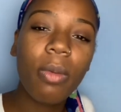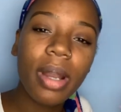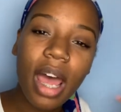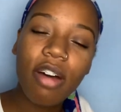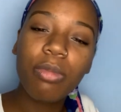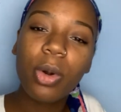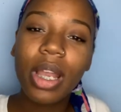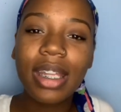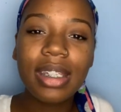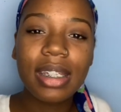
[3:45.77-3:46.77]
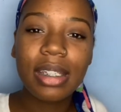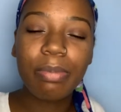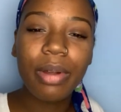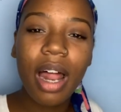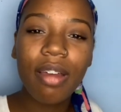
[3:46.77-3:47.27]
I want to have more lenses.
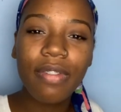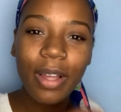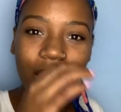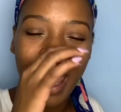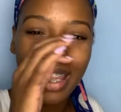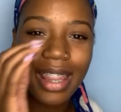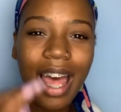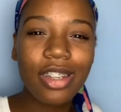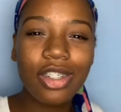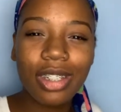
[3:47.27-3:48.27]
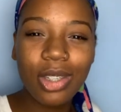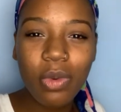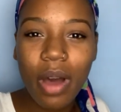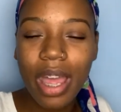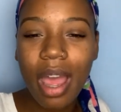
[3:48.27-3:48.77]
But I feel like that's just
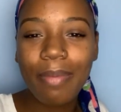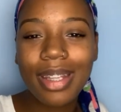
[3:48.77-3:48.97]
who I am.